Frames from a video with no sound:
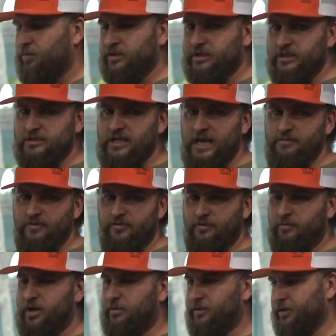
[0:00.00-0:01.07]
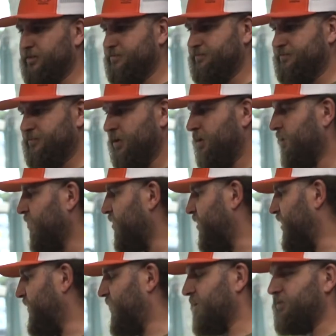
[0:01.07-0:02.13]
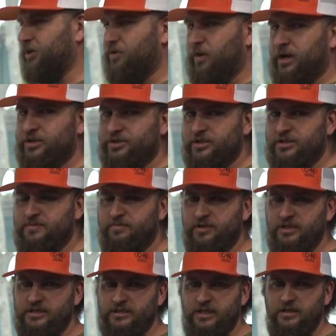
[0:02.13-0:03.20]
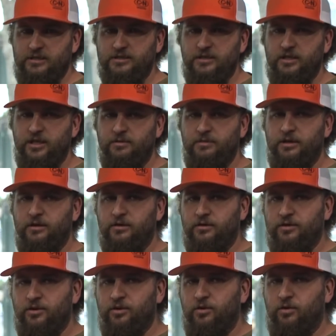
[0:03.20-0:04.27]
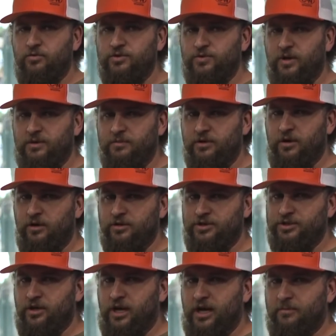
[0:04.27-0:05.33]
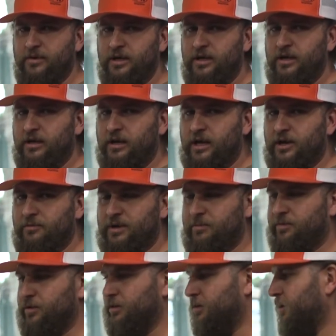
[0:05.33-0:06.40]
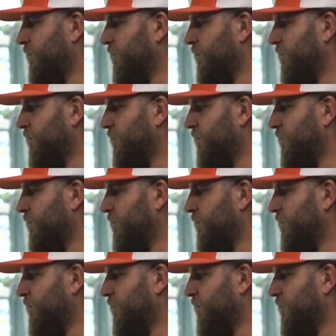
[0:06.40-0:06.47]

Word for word: with this type of thermometer. If you have any questions, please send us an email. You're always welcome to call the shop. And remember,